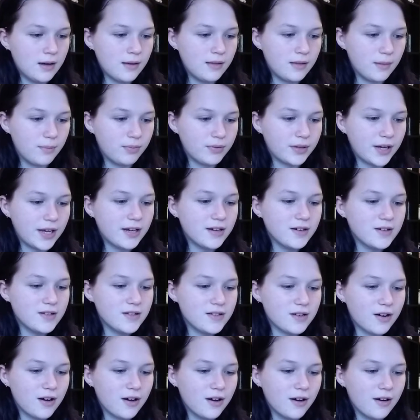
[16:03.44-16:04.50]
The players
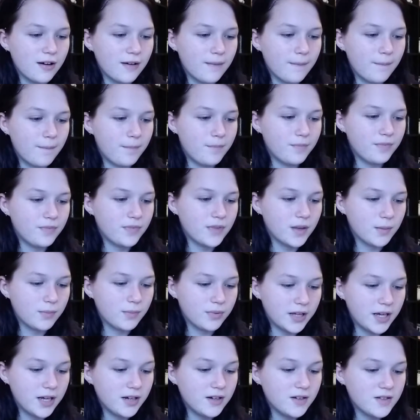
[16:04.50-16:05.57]
are
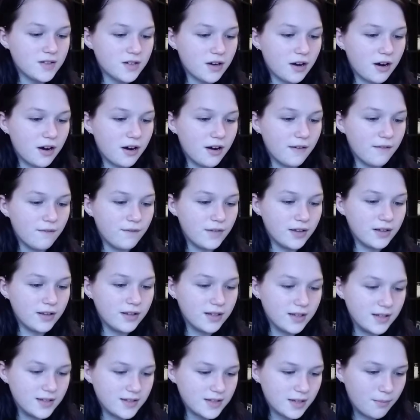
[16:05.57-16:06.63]

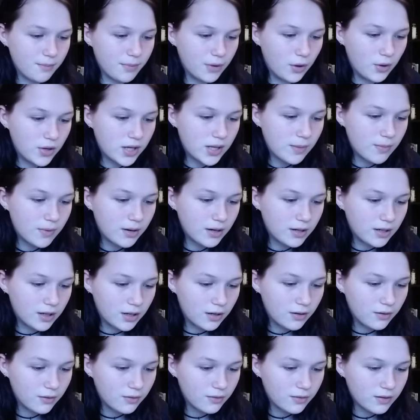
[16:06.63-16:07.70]
villains in Pokemon
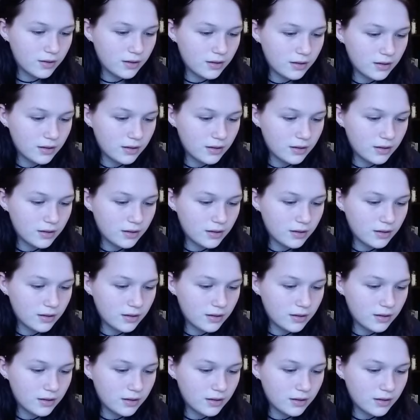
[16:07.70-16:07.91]
Go.